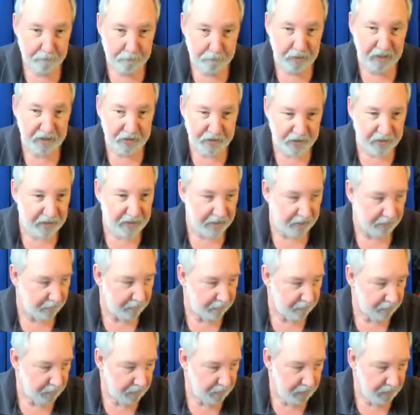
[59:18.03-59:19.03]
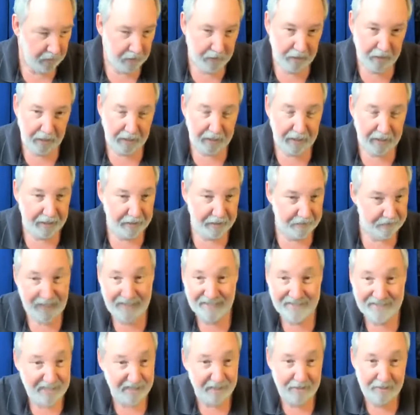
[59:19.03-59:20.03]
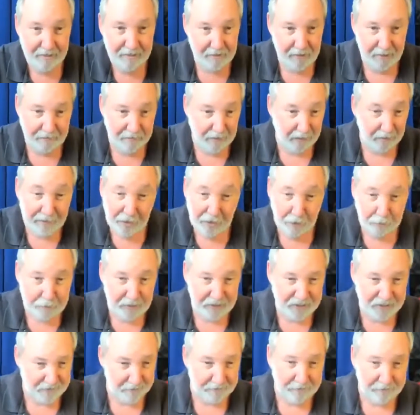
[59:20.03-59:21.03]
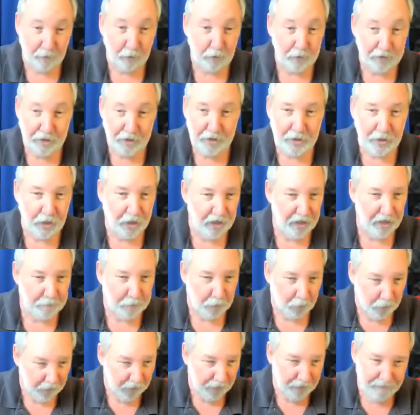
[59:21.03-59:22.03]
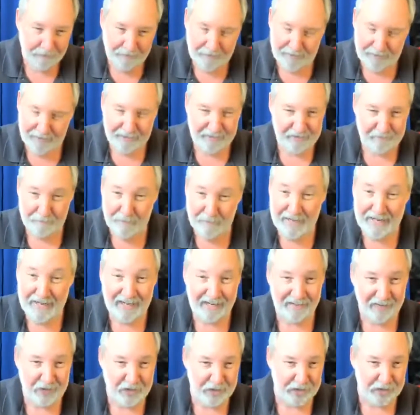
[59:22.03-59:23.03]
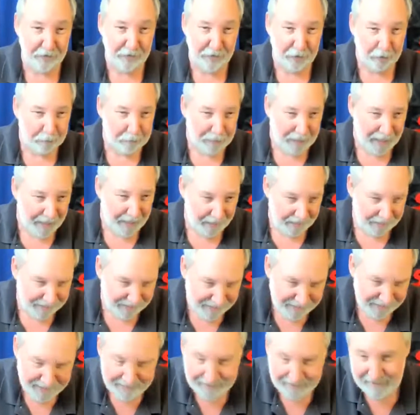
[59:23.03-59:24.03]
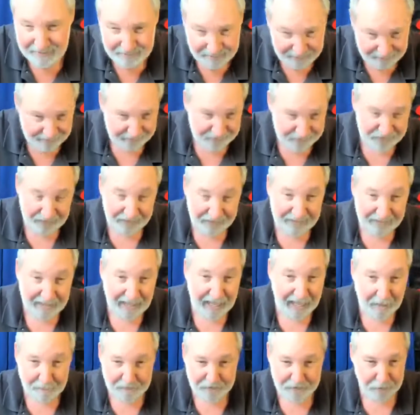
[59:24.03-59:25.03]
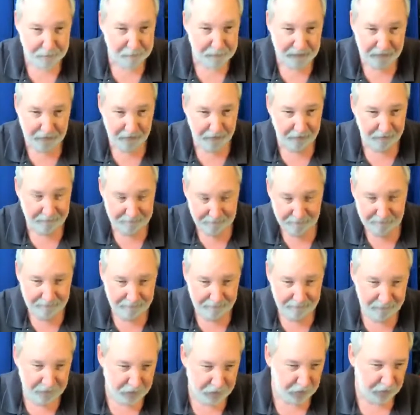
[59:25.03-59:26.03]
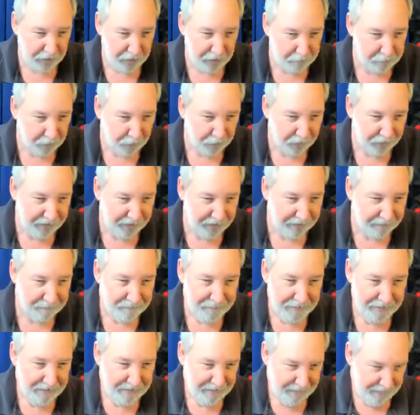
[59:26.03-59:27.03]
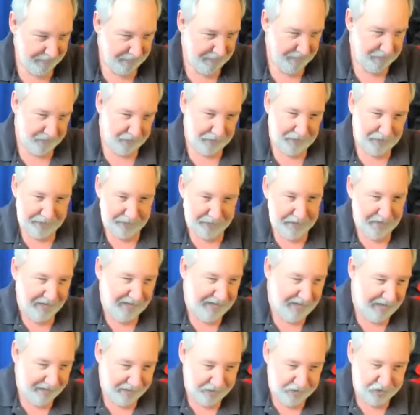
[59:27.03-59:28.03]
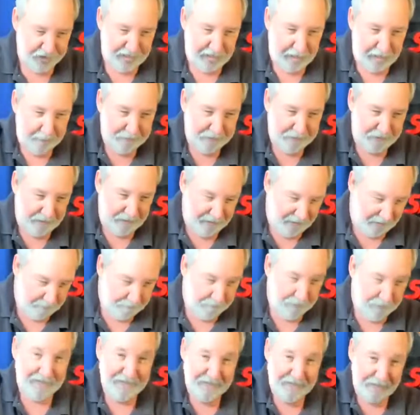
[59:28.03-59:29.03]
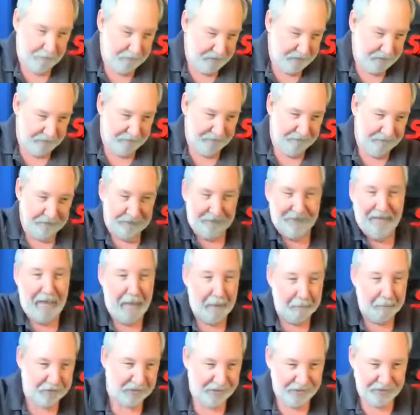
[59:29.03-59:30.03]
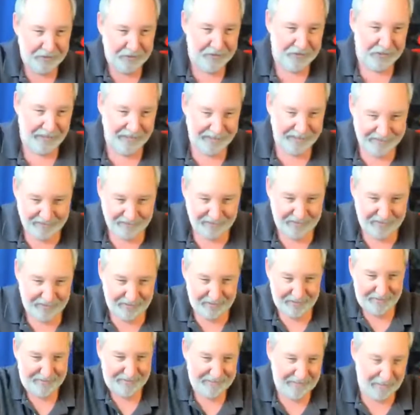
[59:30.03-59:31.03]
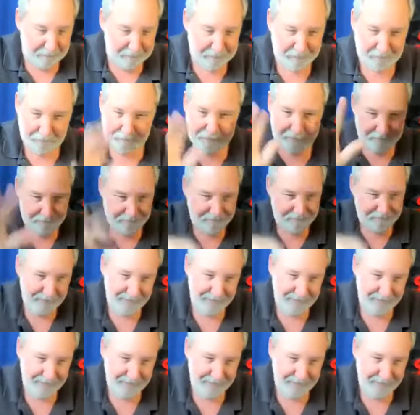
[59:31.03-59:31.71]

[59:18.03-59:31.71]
PC. Uh, that's in a, a little piece of folded cardboard uh, made out of a cereal box. This thing came as a bare circuit board. And so I cut it out in shapes and I bent up some flaps on the sides of it and taped them and